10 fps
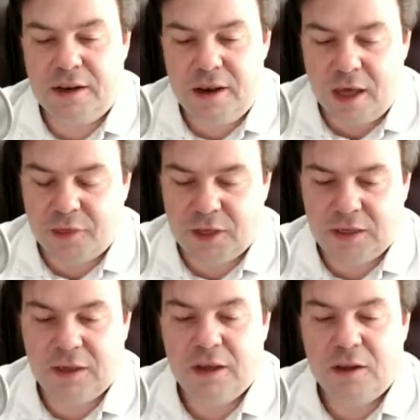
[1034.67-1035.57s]

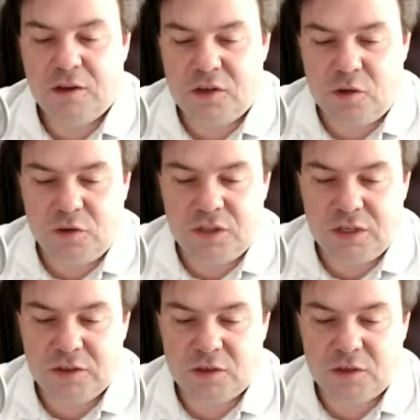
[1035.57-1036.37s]
nothing to use these.